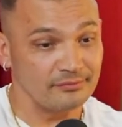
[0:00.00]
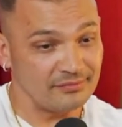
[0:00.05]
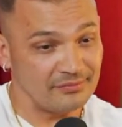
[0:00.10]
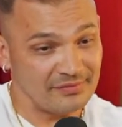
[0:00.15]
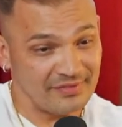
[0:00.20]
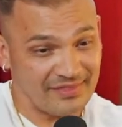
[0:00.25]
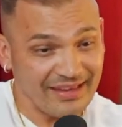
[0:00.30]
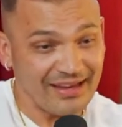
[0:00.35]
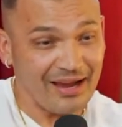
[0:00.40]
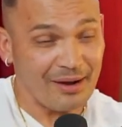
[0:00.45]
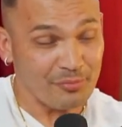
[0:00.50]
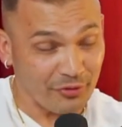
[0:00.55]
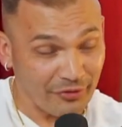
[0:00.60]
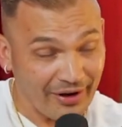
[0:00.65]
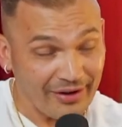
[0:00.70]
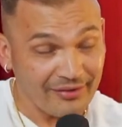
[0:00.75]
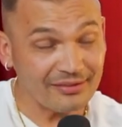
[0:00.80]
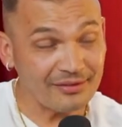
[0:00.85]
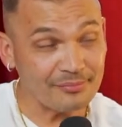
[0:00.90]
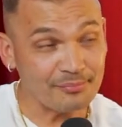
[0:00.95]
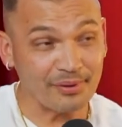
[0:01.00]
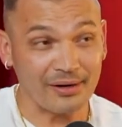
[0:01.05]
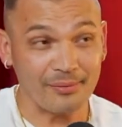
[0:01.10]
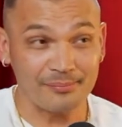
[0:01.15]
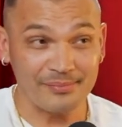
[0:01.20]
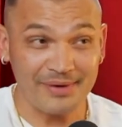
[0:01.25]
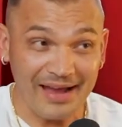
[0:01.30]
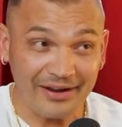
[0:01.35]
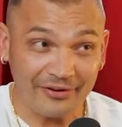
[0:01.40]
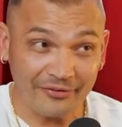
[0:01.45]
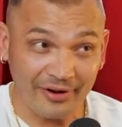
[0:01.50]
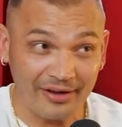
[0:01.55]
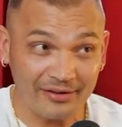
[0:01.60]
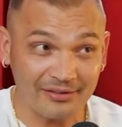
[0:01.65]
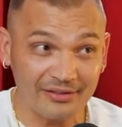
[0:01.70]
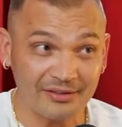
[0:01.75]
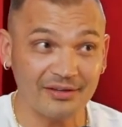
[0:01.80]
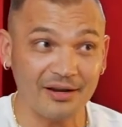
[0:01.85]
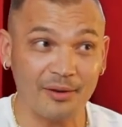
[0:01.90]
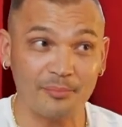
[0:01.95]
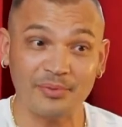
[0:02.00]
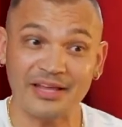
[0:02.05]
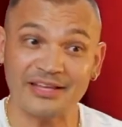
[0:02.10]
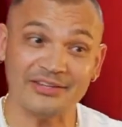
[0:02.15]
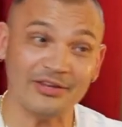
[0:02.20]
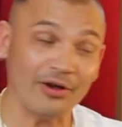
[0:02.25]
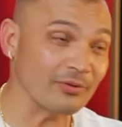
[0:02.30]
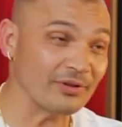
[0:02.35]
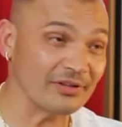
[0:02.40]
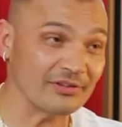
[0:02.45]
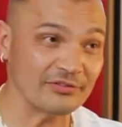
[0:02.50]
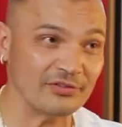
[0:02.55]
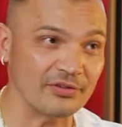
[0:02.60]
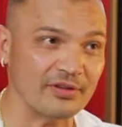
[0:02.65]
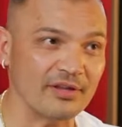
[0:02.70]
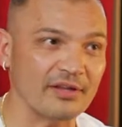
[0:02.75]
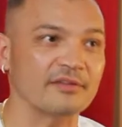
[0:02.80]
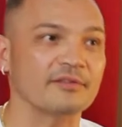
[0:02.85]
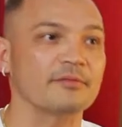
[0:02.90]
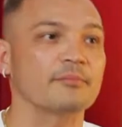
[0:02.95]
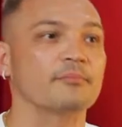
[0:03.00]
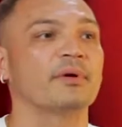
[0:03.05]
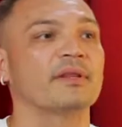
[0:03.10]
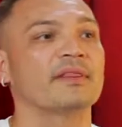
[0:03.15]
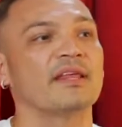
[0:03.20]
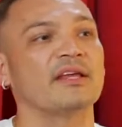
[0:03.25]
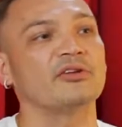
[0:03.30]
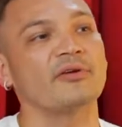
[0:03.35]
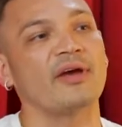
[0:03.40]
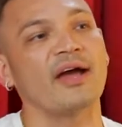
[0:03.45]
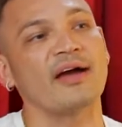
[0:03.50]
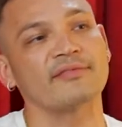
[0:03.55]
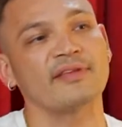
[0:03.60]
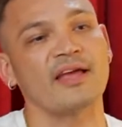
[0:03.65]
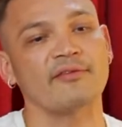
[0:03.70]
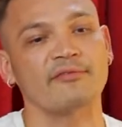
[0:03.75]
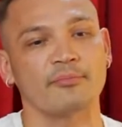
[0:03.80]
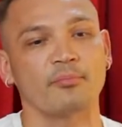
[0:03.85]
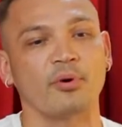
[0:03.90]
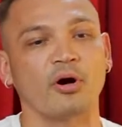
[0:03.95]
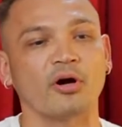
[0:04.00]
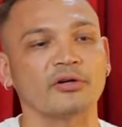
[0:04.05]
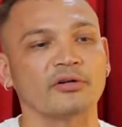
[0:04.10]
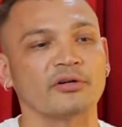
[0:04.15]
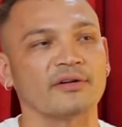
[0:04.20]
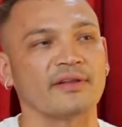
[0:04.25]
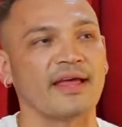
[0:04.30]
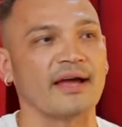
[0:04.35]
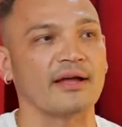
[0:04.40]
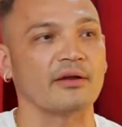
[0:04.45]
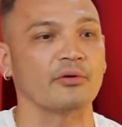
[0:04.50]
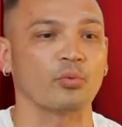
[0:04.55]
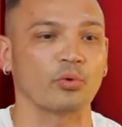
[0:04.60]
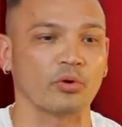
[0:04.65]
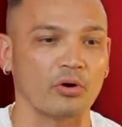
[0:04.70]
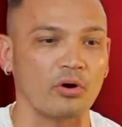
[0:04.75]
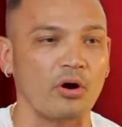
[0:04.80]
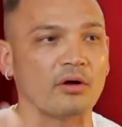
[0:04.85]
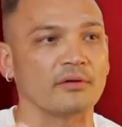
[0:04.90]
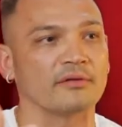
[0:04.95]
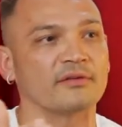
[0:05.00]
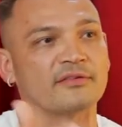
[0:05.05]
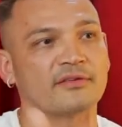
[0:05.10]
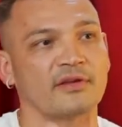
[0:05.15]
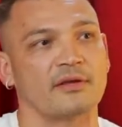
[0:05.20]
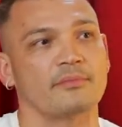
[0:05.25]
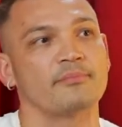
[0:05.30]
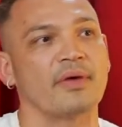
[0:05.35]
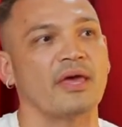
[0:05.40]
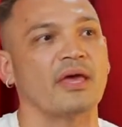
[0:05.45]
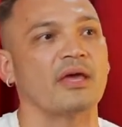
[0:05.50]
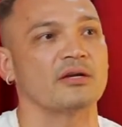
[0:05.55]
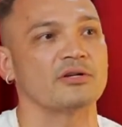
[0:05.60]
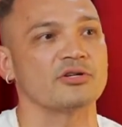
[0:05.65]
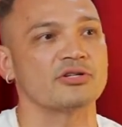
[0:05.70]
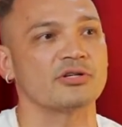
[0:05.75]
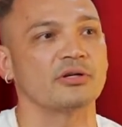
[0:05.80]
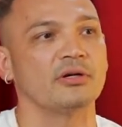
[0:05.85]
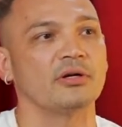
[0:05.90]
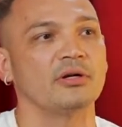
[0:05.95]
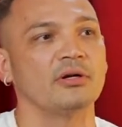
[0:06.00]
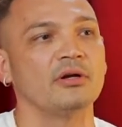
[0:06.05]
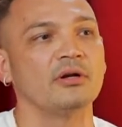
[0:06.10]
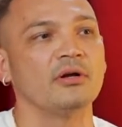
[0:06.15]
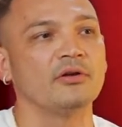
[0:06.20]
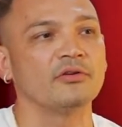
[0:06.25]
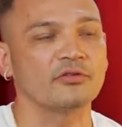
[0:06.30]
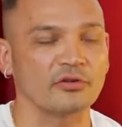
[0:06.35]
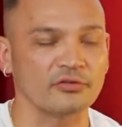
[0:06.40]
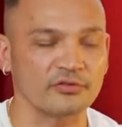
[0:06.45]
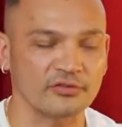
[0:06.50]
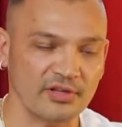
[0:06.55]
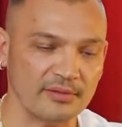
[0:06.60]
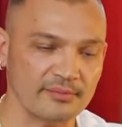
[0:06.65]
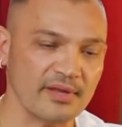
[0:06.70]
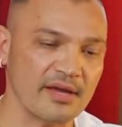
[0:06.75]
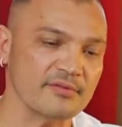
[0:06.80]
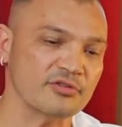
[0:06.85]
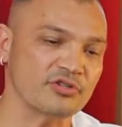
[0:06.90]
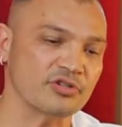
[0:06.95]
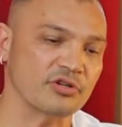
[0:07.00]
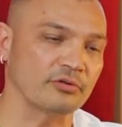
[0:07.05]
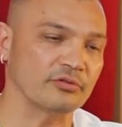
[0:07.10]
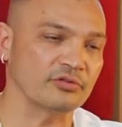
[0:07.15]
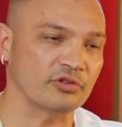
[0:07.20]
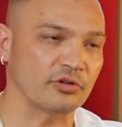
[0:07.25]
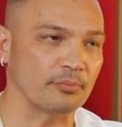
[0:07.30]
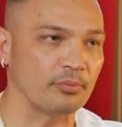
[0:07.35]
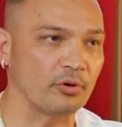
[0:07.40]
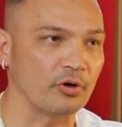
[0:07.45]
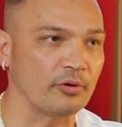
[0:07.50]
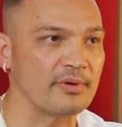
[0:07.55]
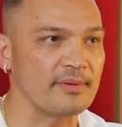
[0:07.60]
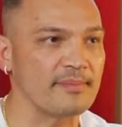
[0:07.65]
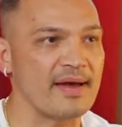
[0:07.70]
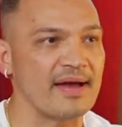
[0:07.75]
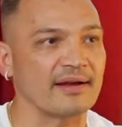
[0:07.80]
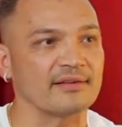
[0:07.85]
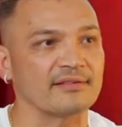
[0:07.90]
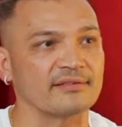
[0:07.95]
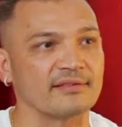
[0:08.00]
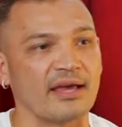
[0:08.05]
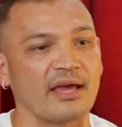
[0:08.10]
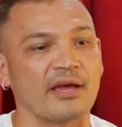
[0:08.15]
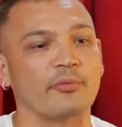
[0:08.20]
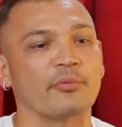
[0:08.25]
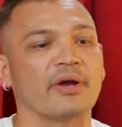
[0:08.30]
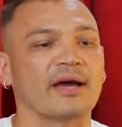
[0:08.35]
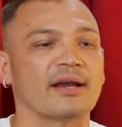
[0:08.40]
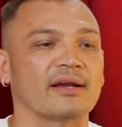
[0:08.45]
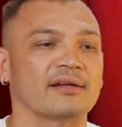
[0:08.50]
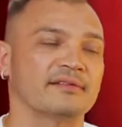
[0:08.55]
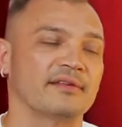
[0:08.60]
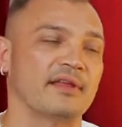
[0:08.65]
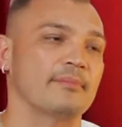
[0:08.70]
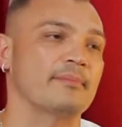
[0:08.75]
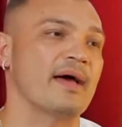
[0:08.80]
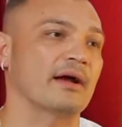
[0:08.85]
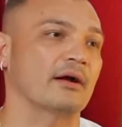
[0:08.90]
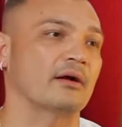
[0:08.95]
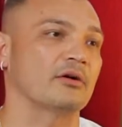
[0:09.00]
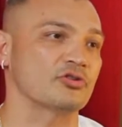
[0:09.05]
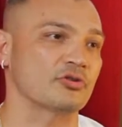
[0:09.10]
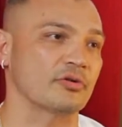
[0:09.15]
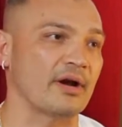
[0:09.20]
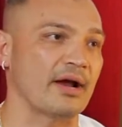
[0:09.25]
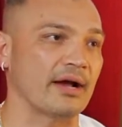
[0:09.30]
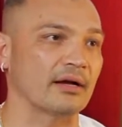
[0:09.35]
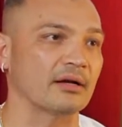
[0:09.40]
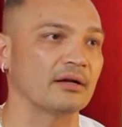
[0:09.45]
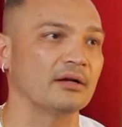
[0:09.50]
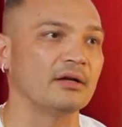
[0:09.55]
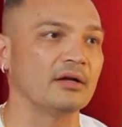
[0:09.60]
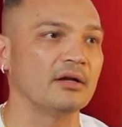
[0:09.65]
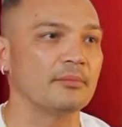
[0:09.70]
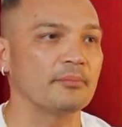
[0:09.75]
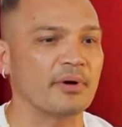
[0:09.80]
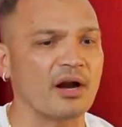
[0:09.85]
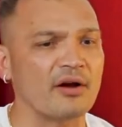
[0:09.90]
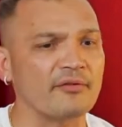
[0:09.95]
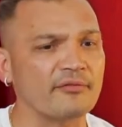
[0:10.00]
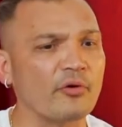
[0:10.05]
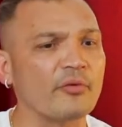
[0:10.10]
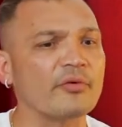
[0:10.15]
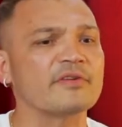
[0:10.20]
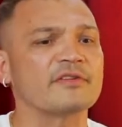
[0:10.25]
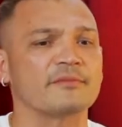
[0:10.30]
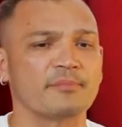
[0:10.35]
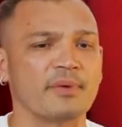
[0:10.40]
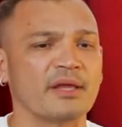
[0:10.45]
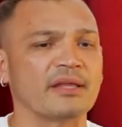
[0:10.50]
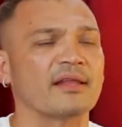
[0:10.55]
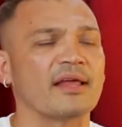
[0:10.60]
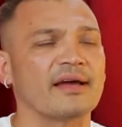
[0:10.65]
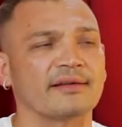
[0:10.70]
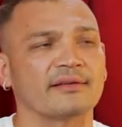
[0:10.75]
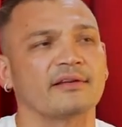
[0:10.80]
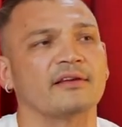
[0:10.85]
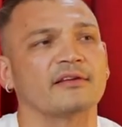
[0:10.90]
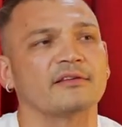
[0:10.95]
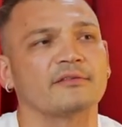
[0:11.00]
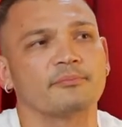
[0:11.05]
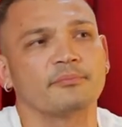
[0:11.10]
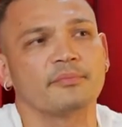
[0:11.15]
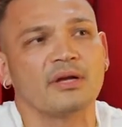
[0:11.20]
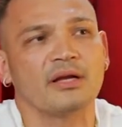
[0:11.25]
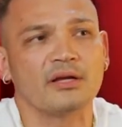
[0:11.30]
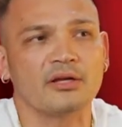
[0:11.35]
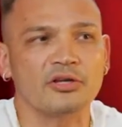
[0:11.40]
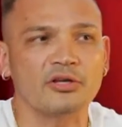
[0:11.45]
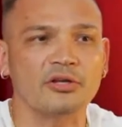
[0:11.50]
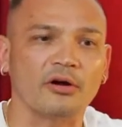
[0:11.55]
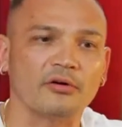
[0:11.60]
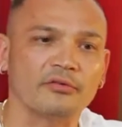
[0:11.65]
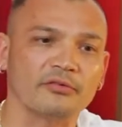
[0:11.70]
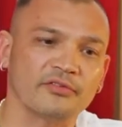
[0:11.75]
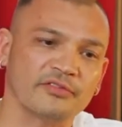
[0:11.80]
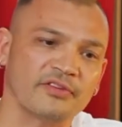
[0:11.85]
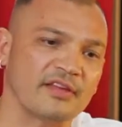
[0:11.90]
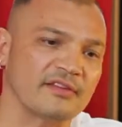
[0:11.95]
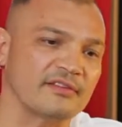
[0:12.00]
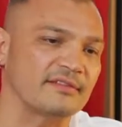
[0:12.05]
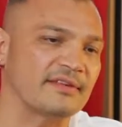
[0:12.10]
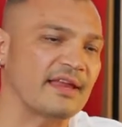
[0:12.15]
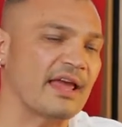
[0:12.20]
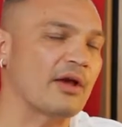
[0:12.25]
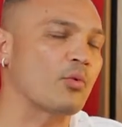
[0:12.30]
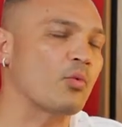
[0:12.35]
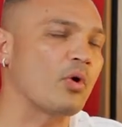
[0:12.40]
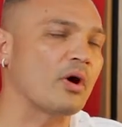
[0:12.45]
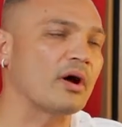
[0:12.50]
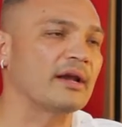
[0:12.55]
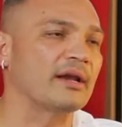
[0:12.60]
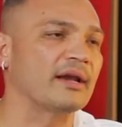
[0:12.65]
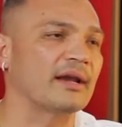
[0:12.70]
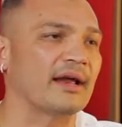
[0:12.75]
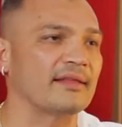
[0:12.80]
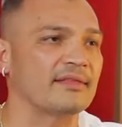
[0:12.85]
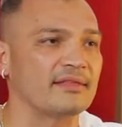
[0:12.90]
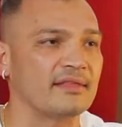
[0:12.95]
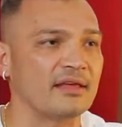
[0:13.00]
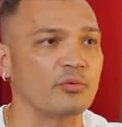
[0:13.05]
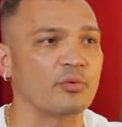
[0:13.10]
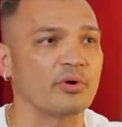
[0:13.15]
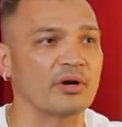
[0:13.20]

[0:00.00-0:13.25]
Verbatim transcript: think I'm grounded, but I'm not grounded, and I'm like, yo, let's do this. But then you have to have a partner that we're all on the same page. So sometimes she'll pull me back and say, hey, we got to stay back on track. But I've always been like this, you know, since day one. And I think what